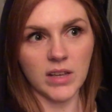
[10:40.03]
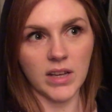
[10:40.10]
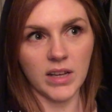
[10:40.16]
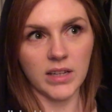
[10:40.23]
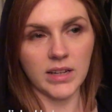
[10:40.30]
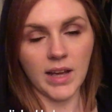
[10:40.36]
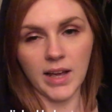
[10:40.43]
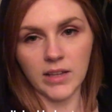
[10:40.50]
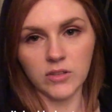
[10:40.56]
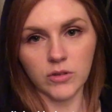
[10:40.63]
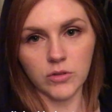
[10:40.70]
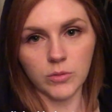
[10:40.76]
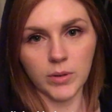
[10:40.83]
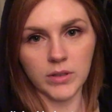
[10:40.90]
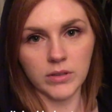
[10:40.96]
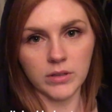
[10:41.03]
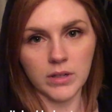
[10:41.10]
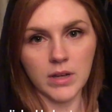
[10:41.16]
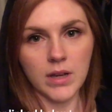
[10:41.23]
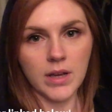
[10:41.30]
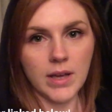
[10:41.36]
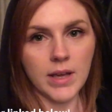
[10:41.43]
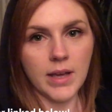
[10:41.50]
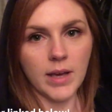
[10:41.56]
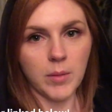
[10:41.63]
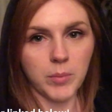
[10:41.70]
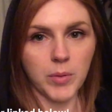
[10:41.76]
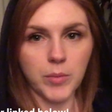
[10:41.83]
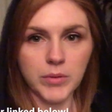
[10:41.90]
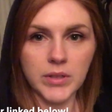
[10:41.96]
And I asked on Twitter
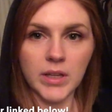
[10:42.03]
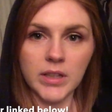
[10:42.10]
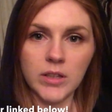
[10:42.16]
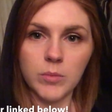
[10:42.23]
and people said